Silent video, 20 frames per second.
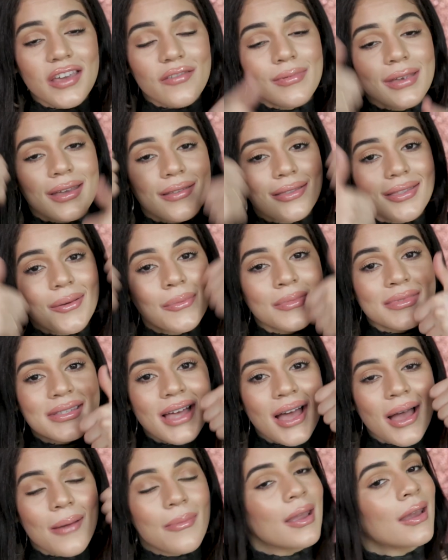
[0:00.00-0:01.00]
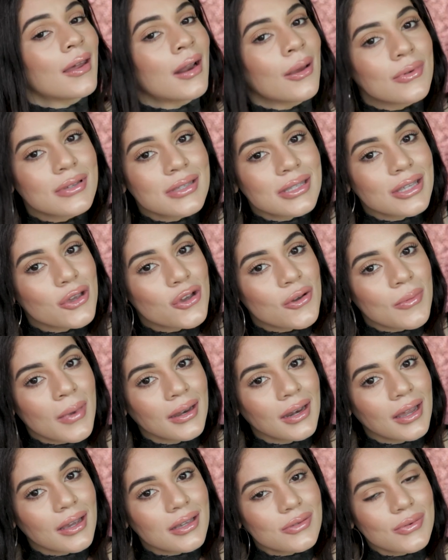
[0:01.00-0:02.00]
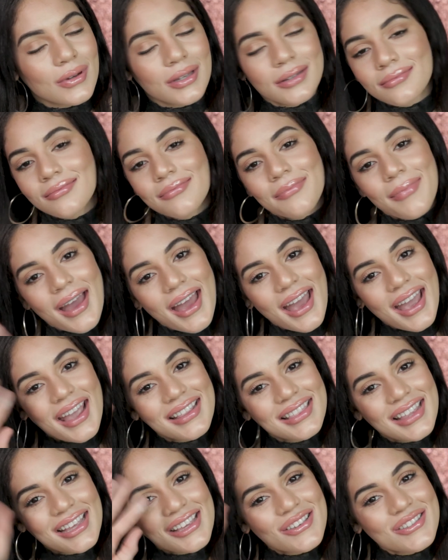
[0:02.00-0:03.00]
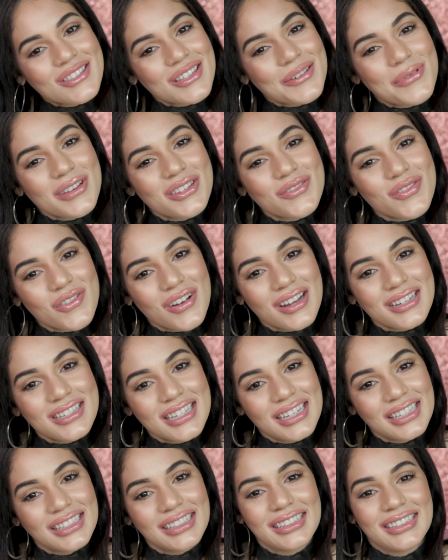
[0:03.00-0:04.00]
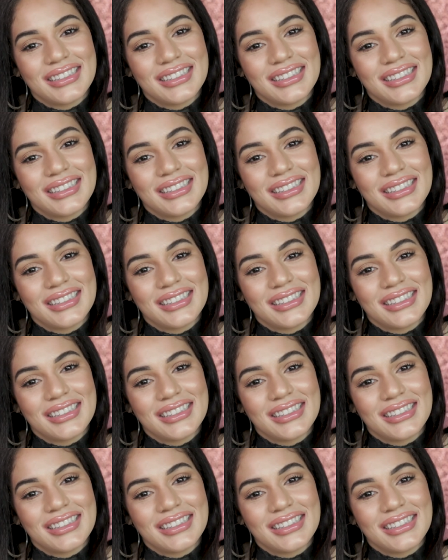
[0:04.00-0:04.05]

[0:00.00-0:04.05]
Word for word: give me a thumbs up, and I will see you in my next one. Bye, thank you so much for watching.